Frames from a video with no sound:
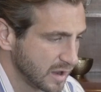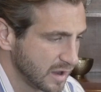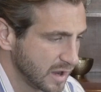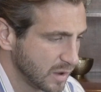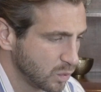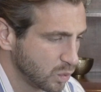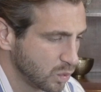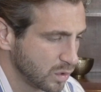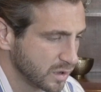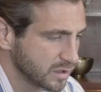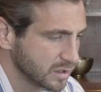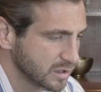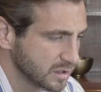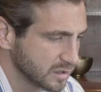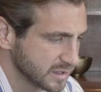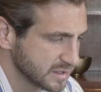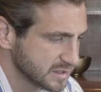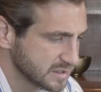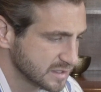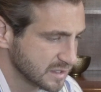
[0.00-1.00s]
had
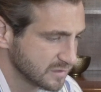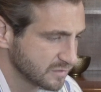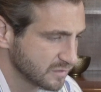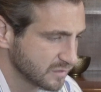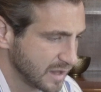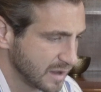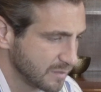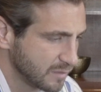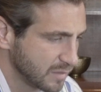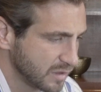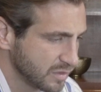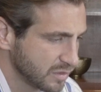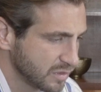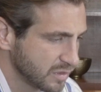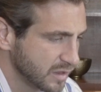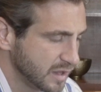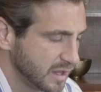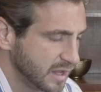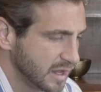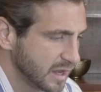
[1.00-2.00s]
one listing for that
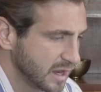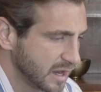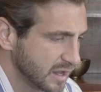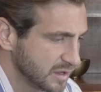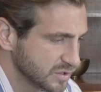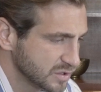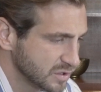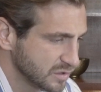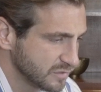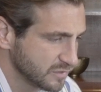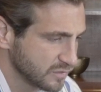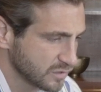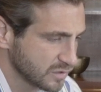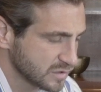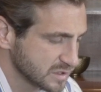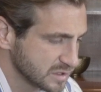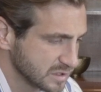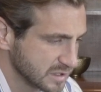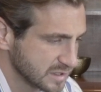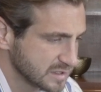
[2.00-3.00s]
month. And so the
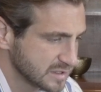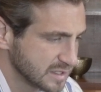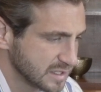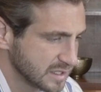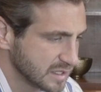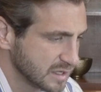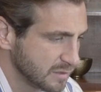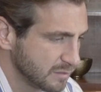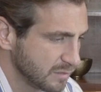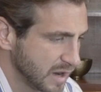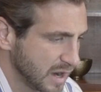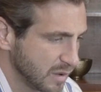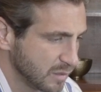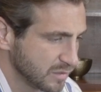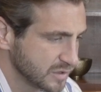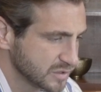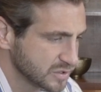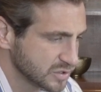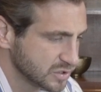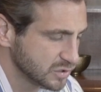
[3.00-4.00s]
first listing combined
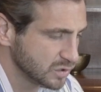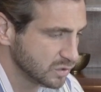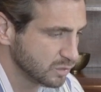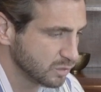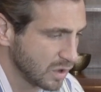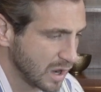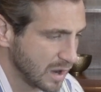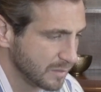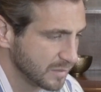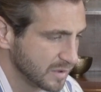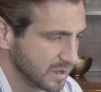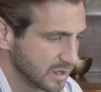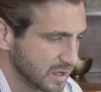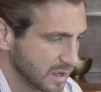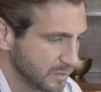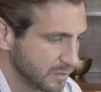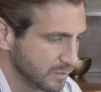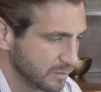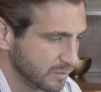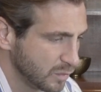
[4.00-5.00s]
with the two brought me
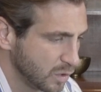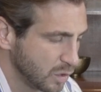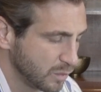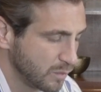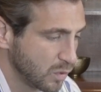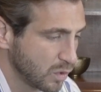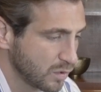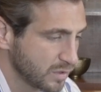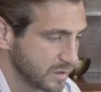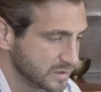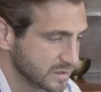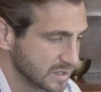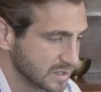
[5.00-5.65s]
up more than